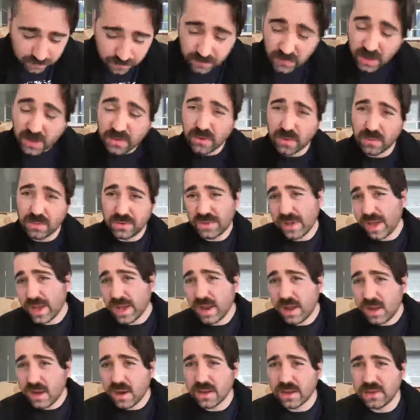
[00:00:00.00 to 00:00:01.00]
So
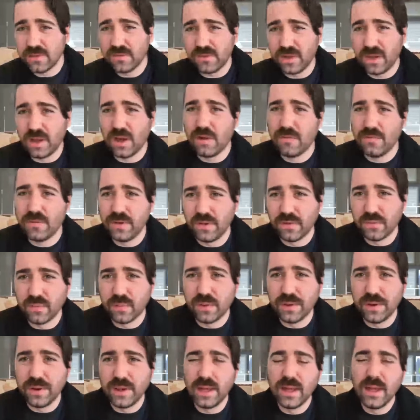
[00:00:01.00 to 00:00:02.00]
dialogue is the obvious
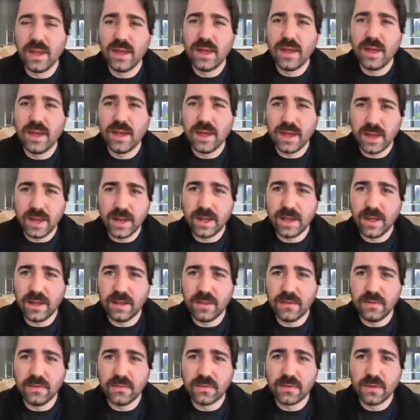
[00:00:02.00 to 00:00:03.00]
one. It
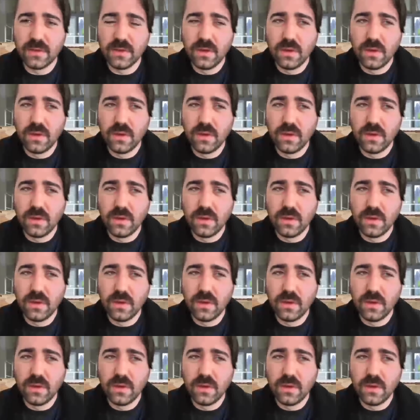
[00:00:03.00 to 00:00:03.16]
is